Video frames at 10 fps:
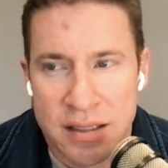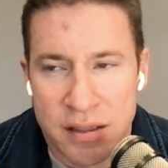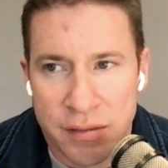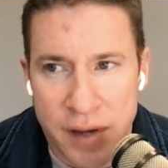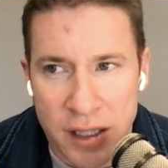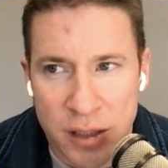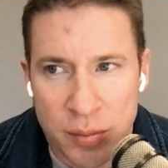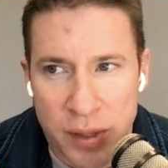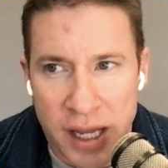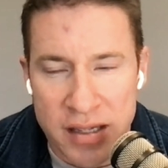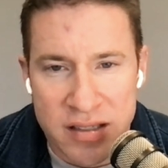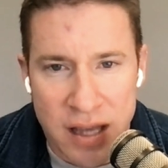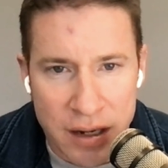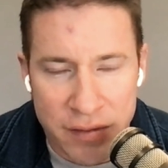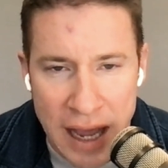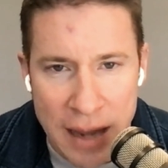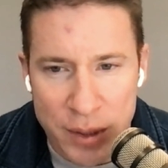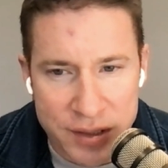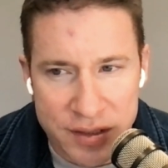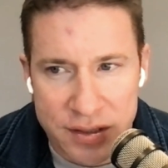develop a set of
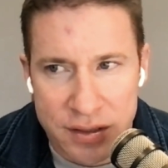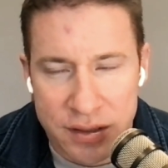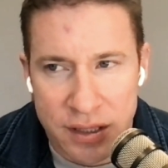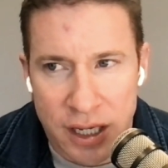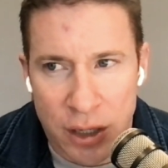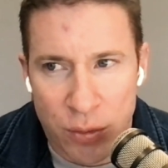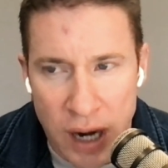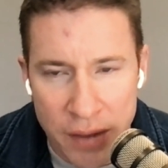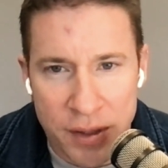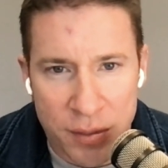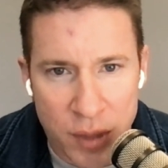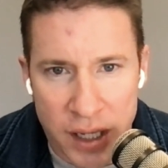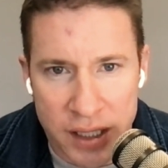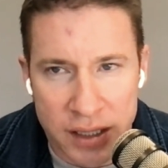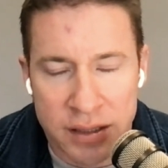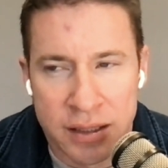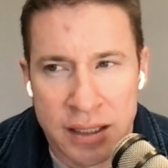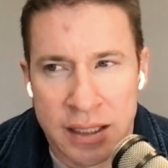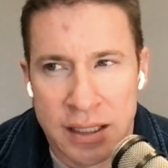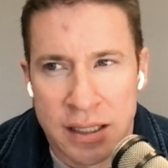habits around their money
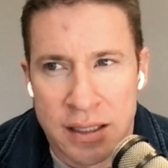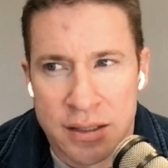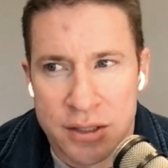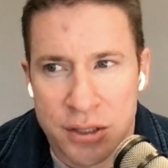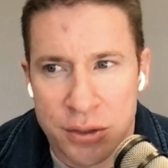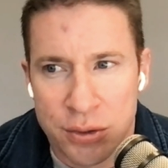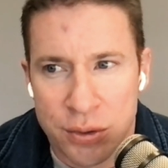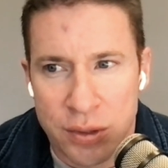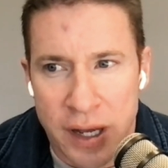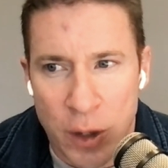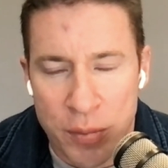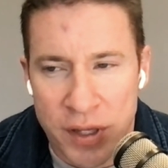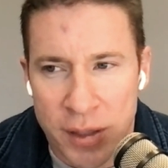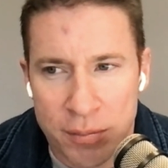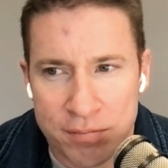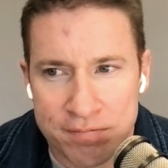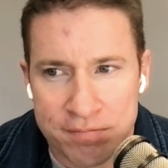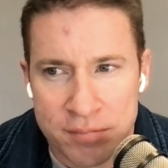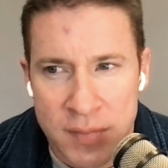to help them,